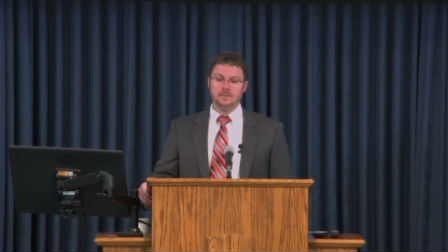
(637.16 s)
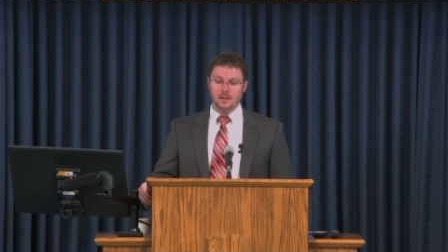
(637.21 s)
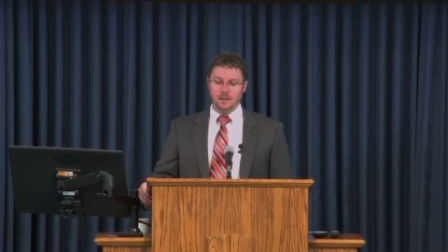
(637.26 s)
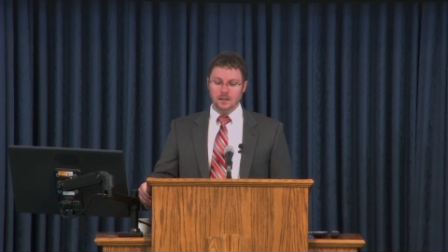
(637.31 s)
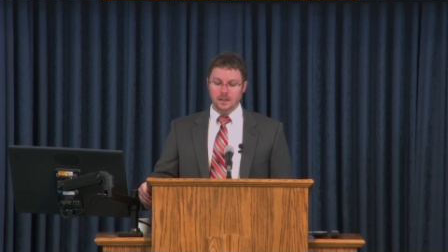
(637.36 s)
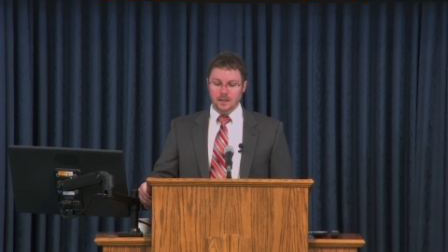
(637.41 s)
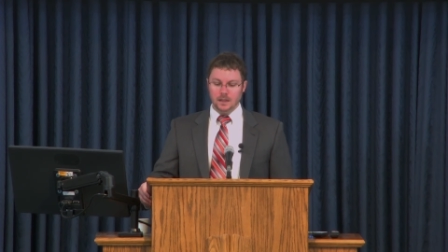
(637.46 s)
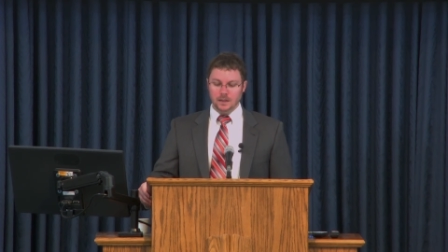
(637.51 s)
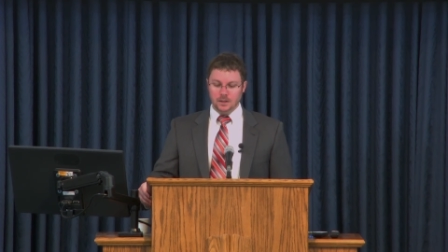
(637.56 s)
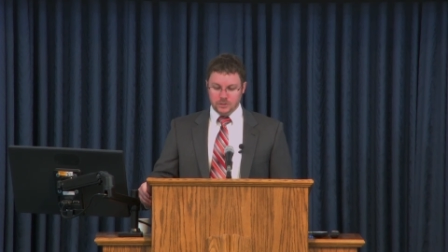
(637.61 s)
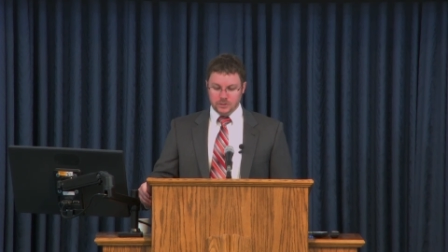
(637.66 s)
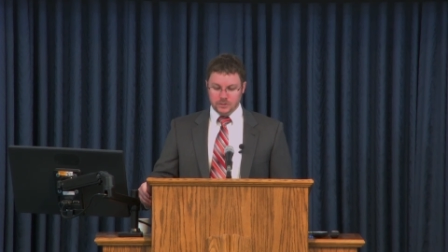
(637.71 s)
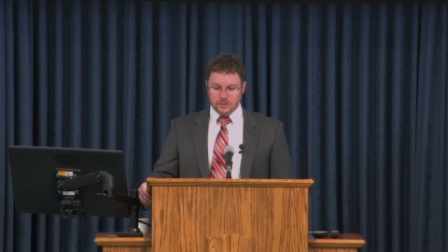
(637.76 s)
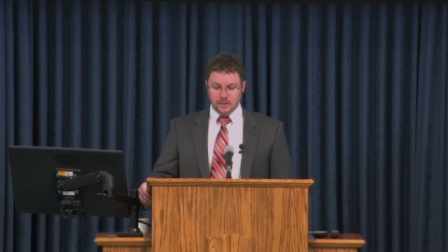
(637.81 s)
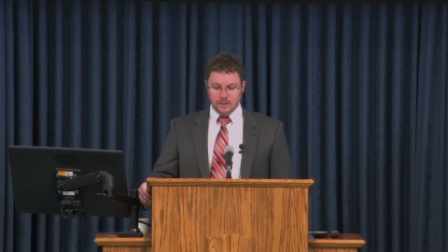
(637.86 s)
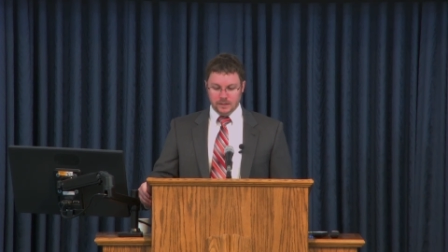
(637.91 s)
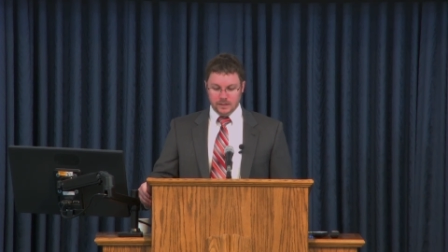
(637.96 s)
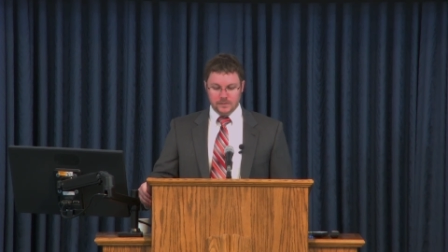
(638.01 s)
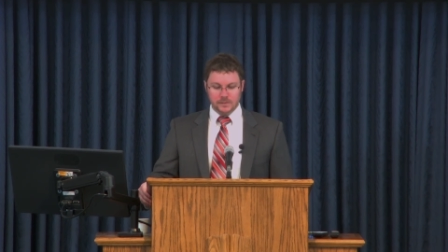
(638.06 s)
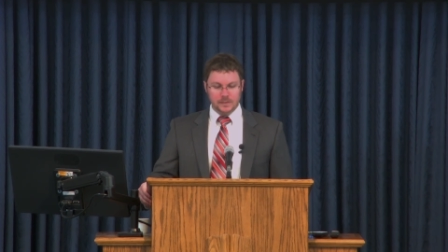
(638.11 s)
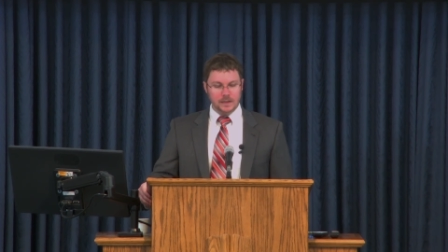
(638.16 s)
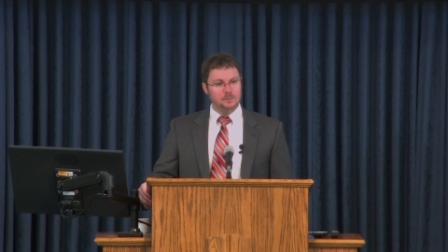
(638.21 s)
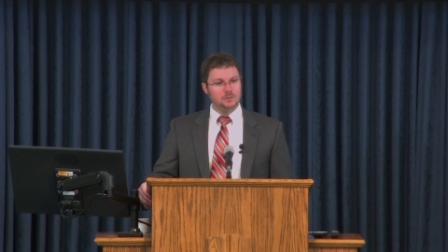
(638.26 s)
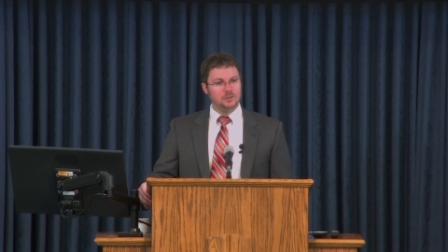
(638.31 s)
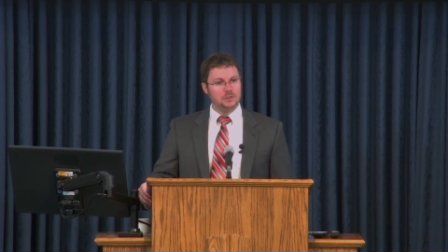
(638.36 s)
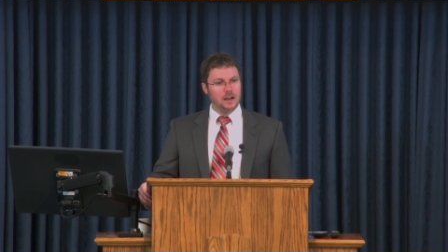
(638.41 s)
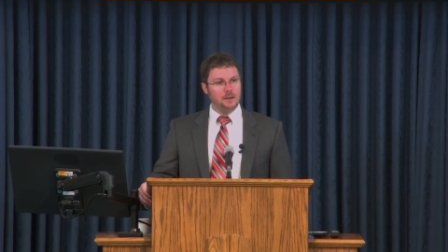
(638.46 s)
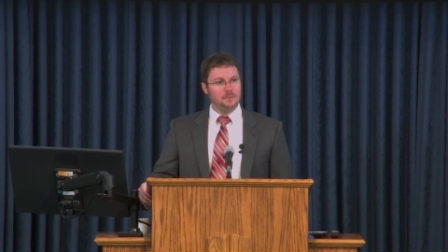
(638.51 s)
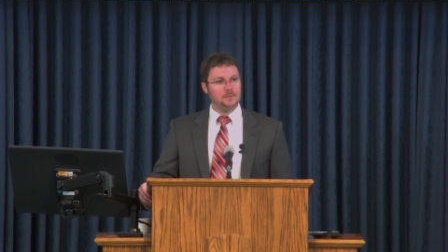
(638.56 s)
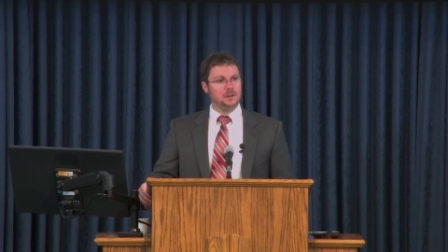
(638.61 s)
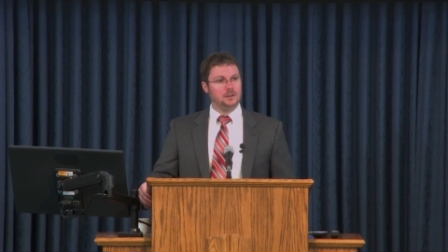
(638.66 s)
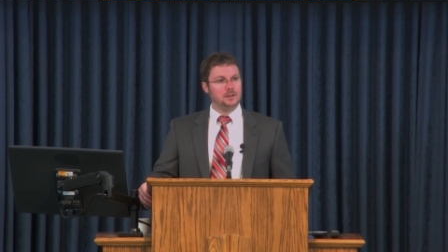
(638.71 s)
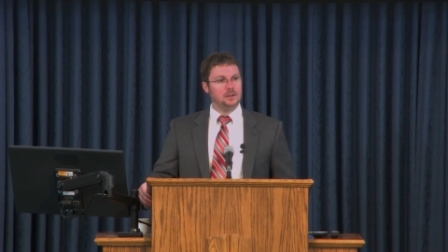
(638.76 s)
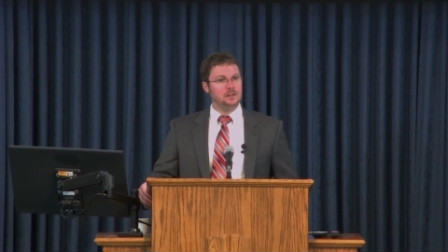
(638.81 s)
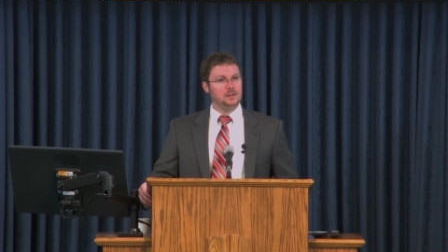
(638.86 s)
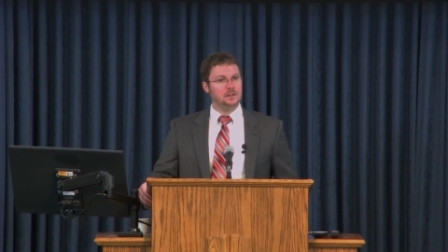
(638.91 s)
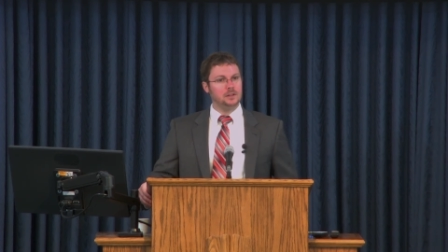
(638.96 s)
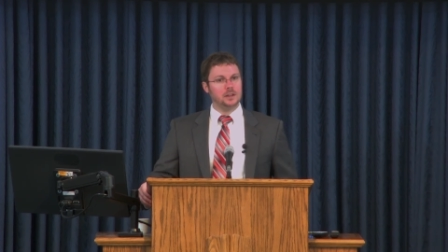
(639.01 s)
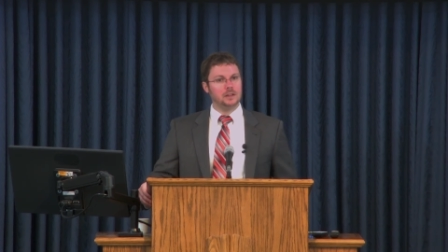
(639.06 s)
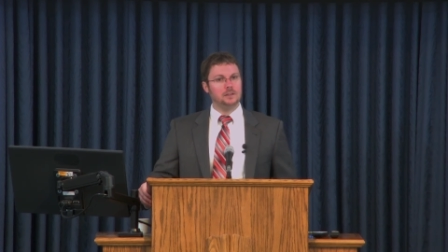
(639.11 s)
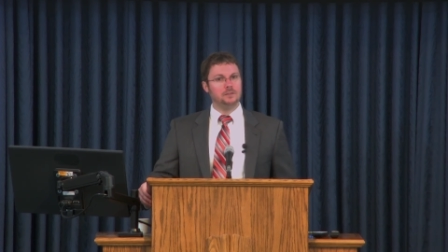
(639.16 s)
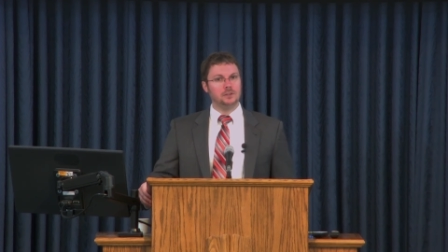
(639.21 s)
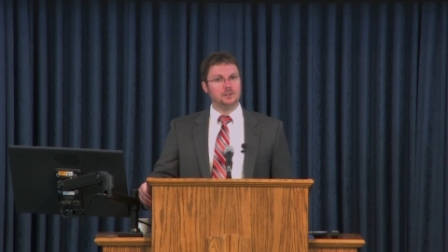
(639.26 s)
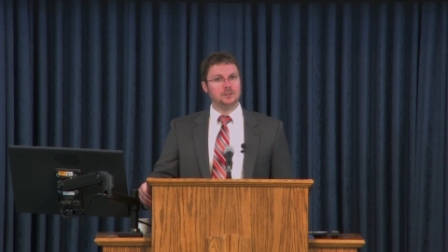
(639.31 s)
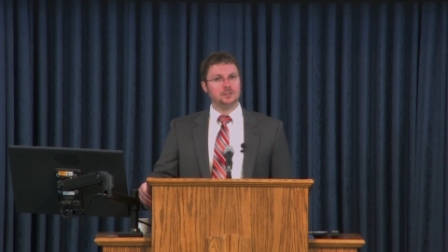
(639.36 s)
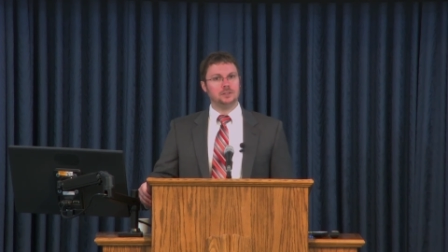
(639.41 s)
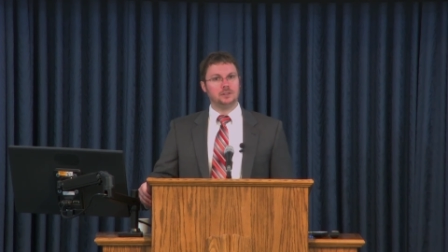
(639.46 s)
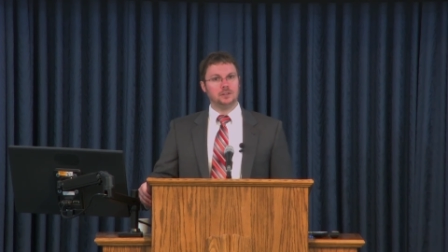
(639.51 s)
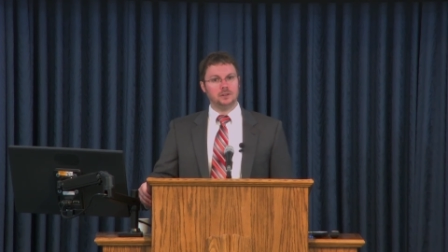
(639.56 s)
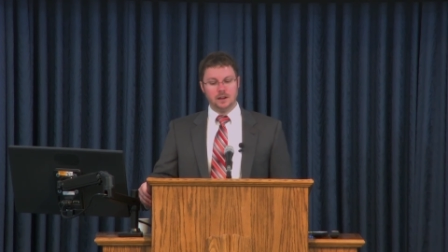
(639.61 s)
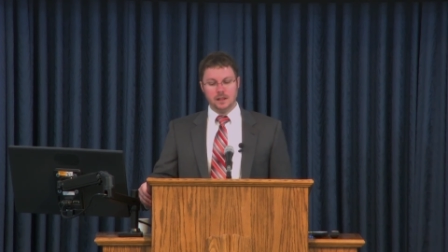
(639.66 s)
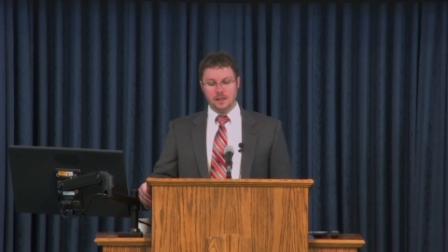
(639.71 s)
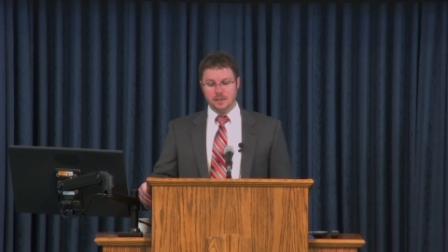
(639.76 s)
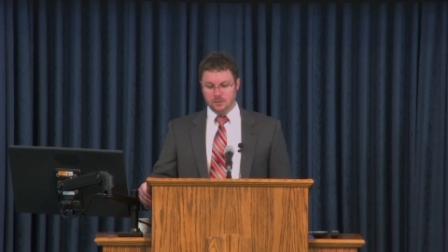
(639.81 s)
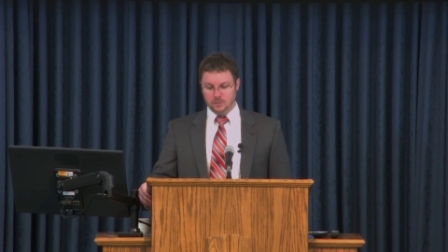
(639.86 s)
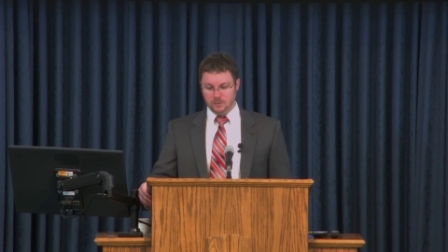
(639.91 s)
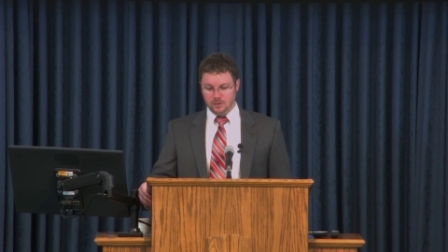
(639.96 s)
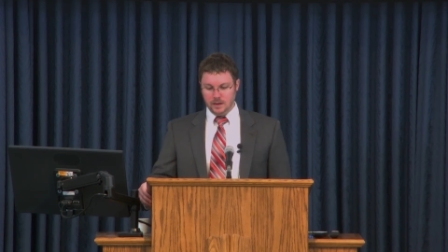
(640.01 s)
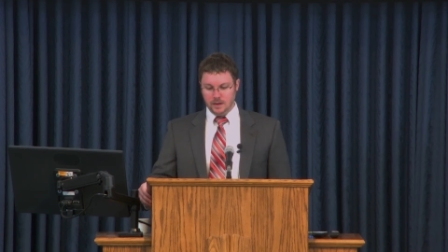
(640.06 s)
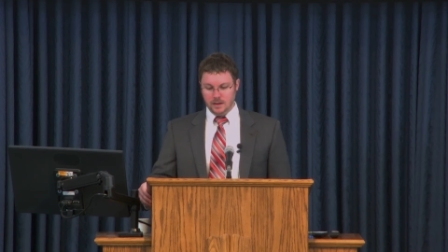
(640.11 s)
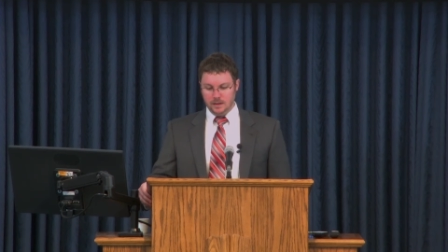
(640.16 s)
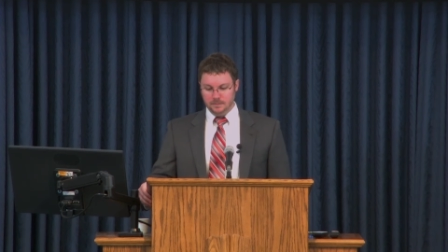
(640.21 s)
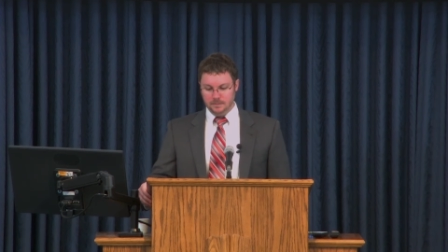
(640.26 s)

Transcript: You're still in the same chapter. Look in verse 33.